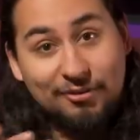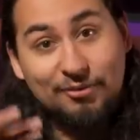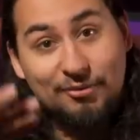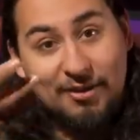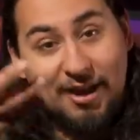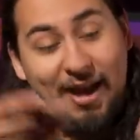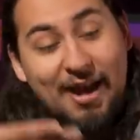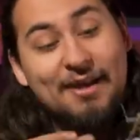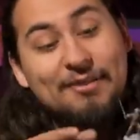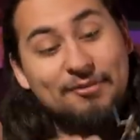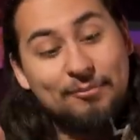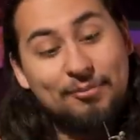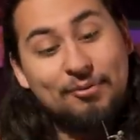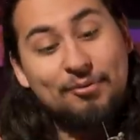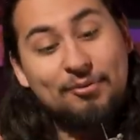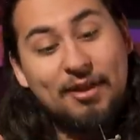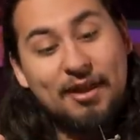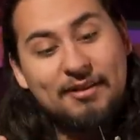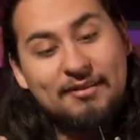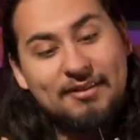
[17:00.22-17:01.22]
Luke has a
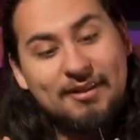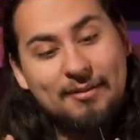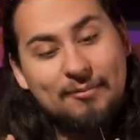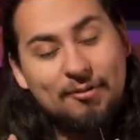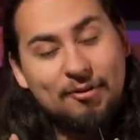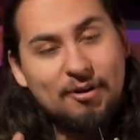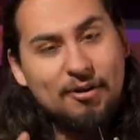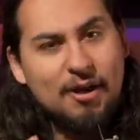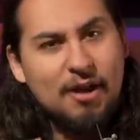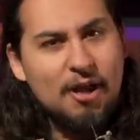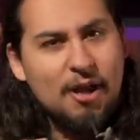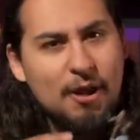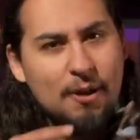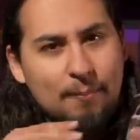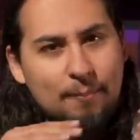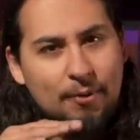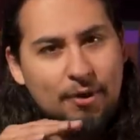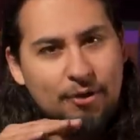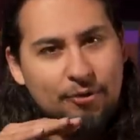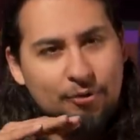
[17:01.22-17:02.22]
blue lightsaber.
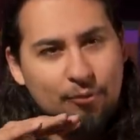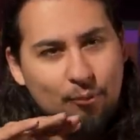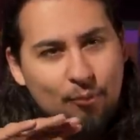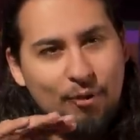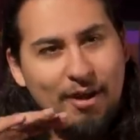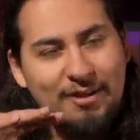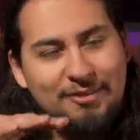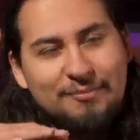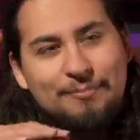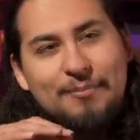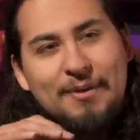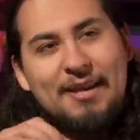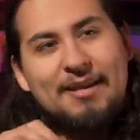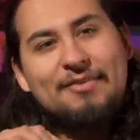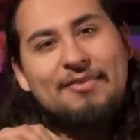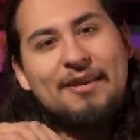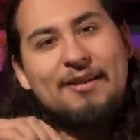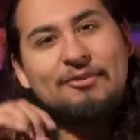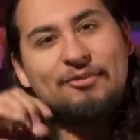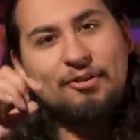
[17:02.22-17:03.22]
But the way to make
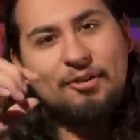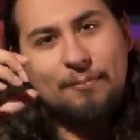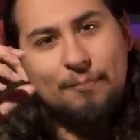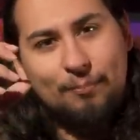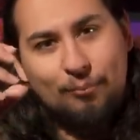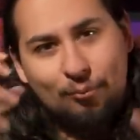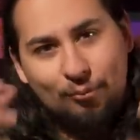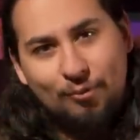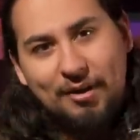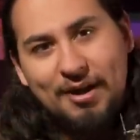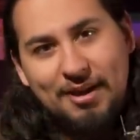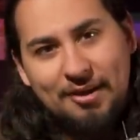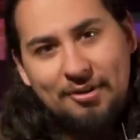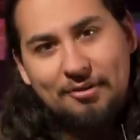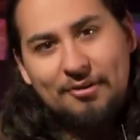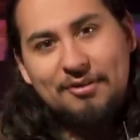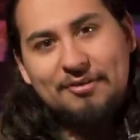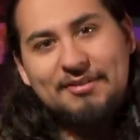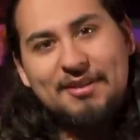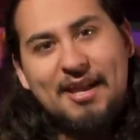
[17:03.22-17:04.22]
things look
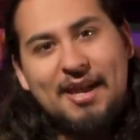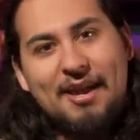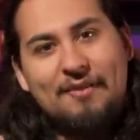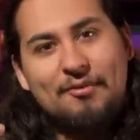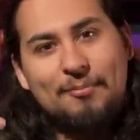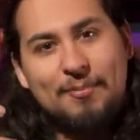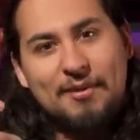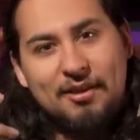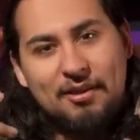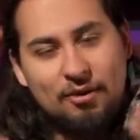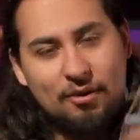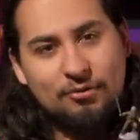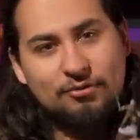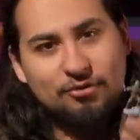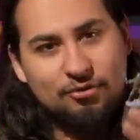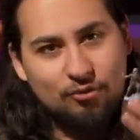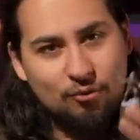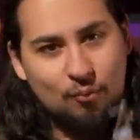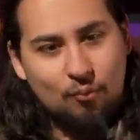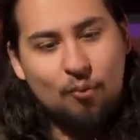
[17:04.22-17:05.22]
brighter is to have it be
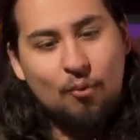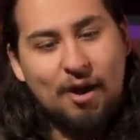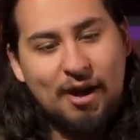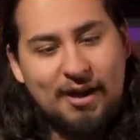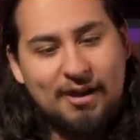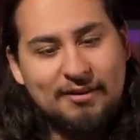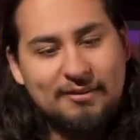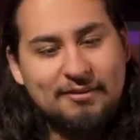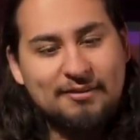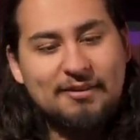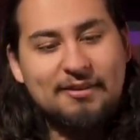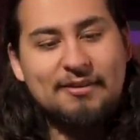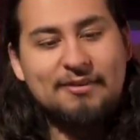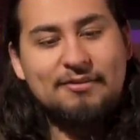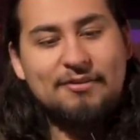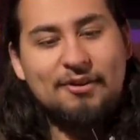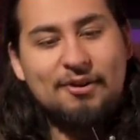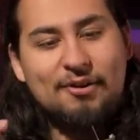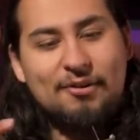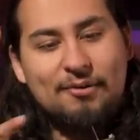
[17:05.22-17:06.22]
closer to white. And
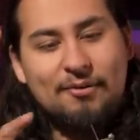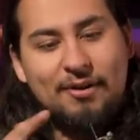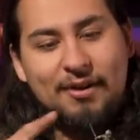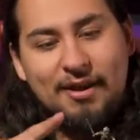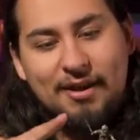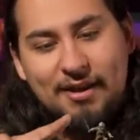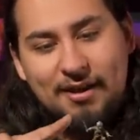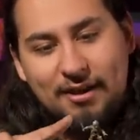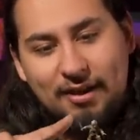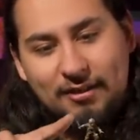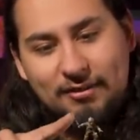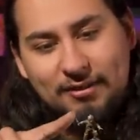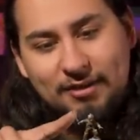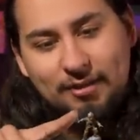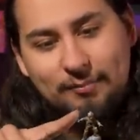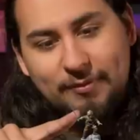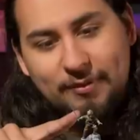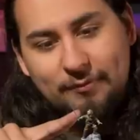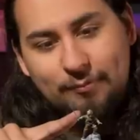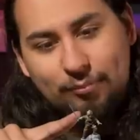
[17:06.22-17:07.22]
so a
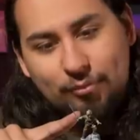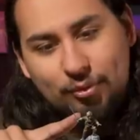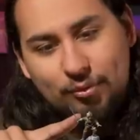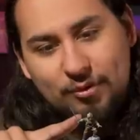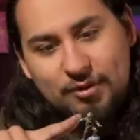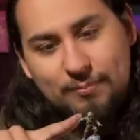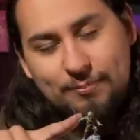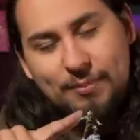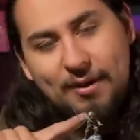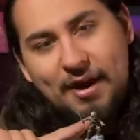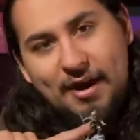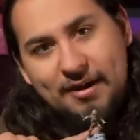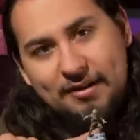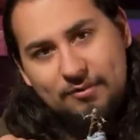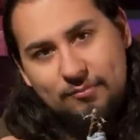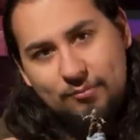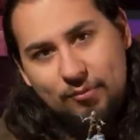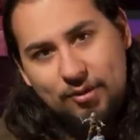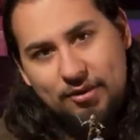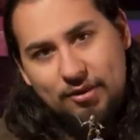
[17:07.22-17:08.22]
little bit of blue at the
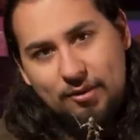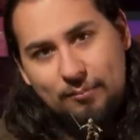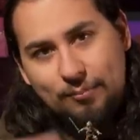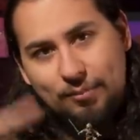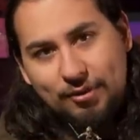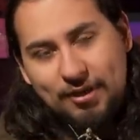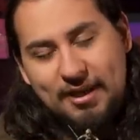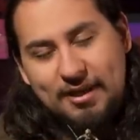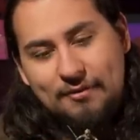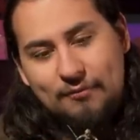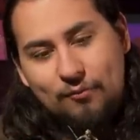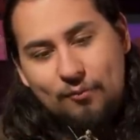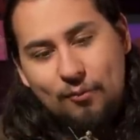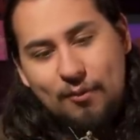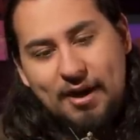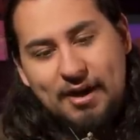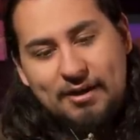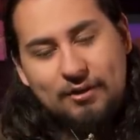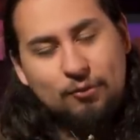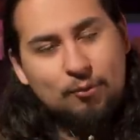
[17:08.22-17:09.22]
bottom with a blade of
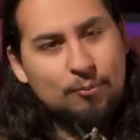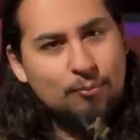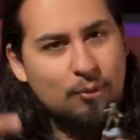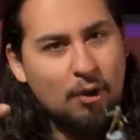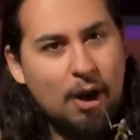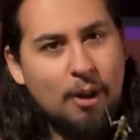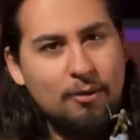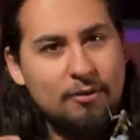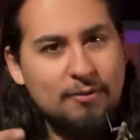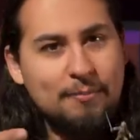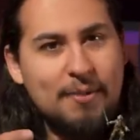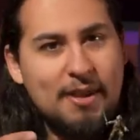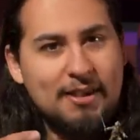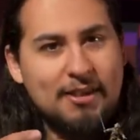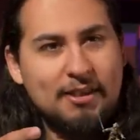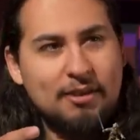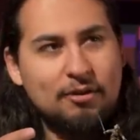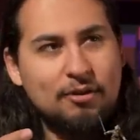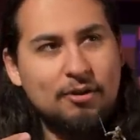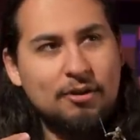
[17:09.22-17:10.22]
white would probably
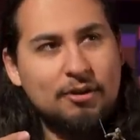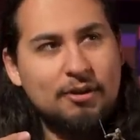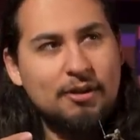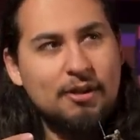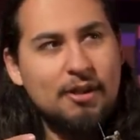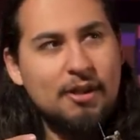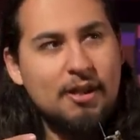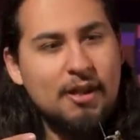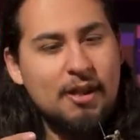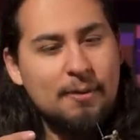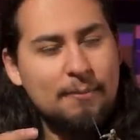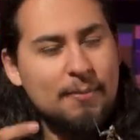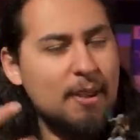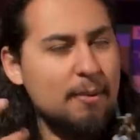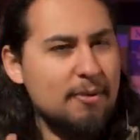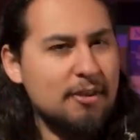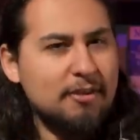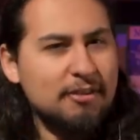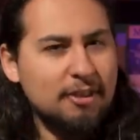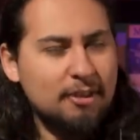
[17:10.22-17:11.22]
make it look
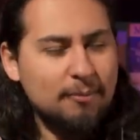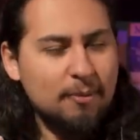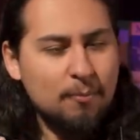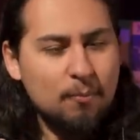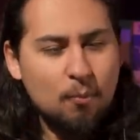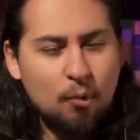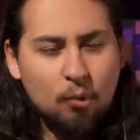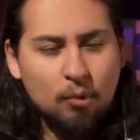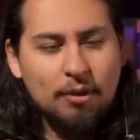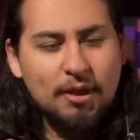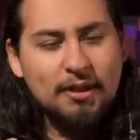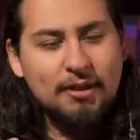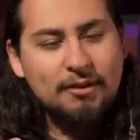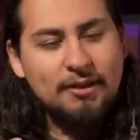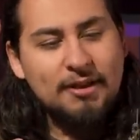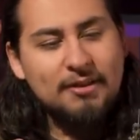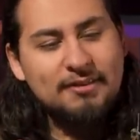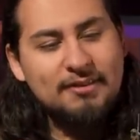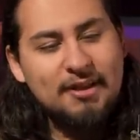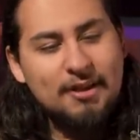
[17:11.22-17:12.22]
maybe a little bit more like a
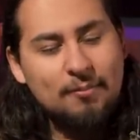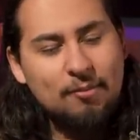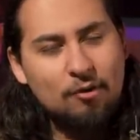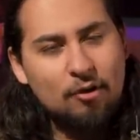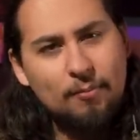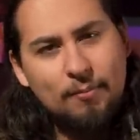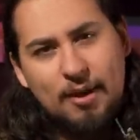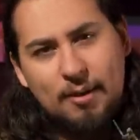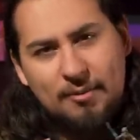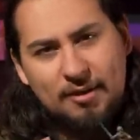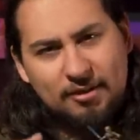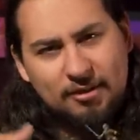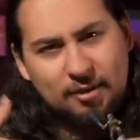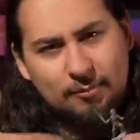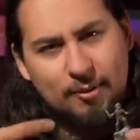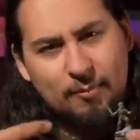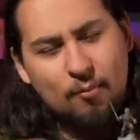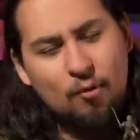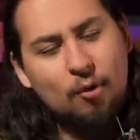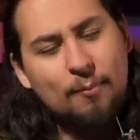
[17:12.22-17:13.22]
lightsaber or maybe a little
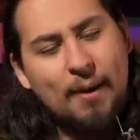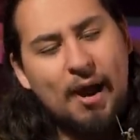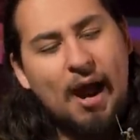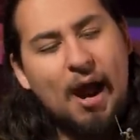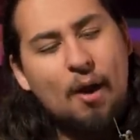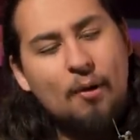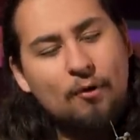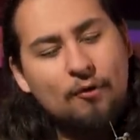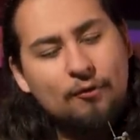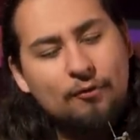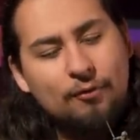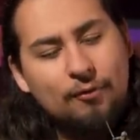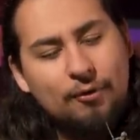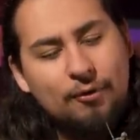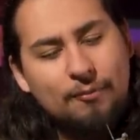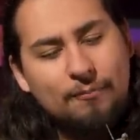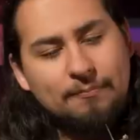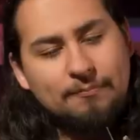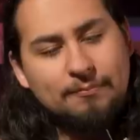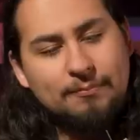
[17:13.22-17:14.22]
bit more
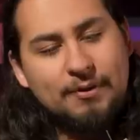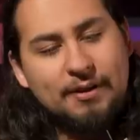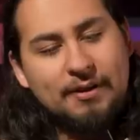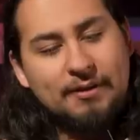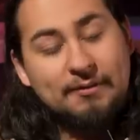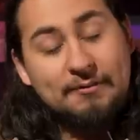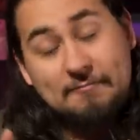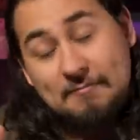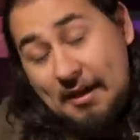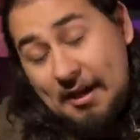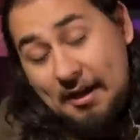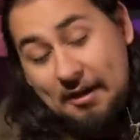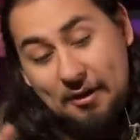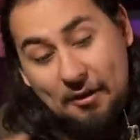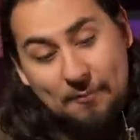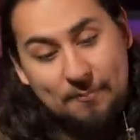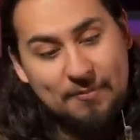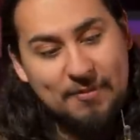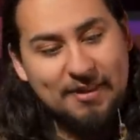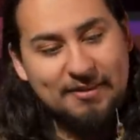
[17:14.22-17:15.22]
powerful, but I don't
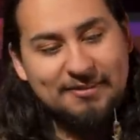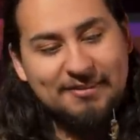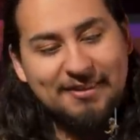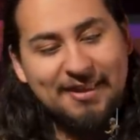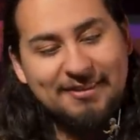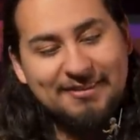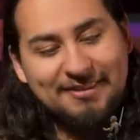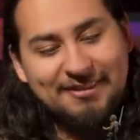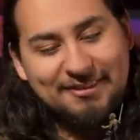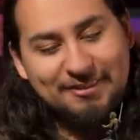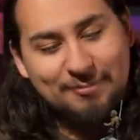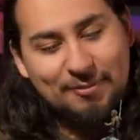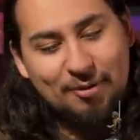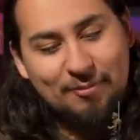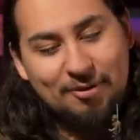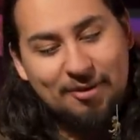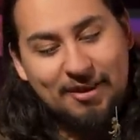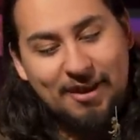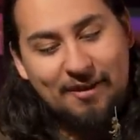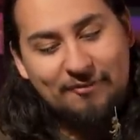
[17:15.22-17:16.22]
know. That's that's an
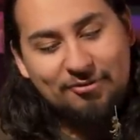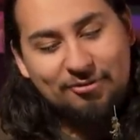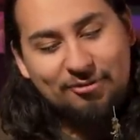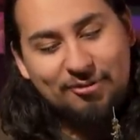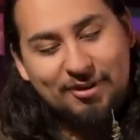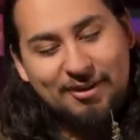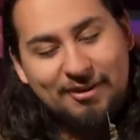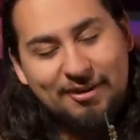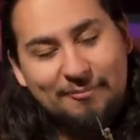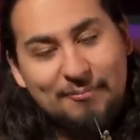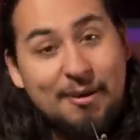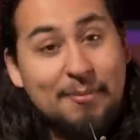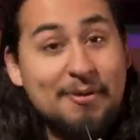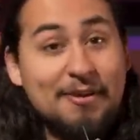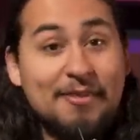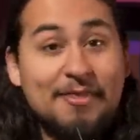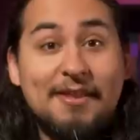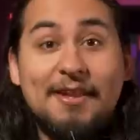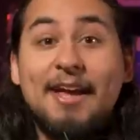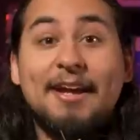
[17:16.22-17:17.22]
experiment I'll have to run
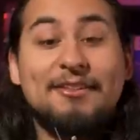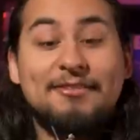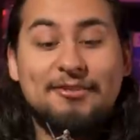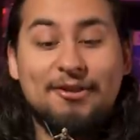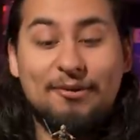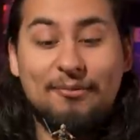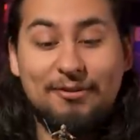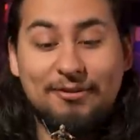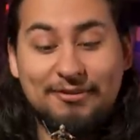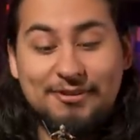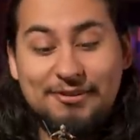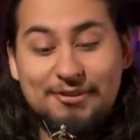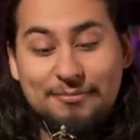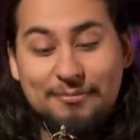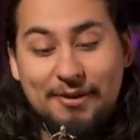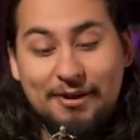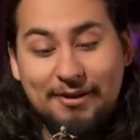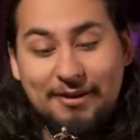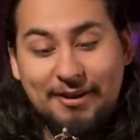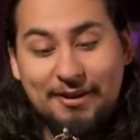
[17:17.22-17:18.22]
maybe on the next Star Wars Legion
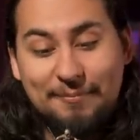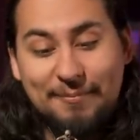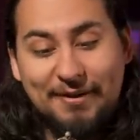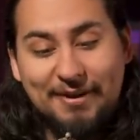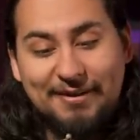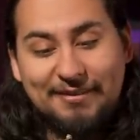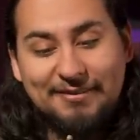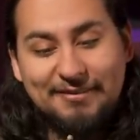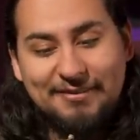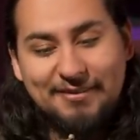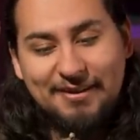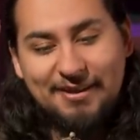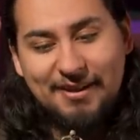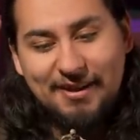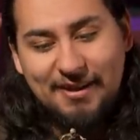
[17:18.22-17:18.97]
model I paint.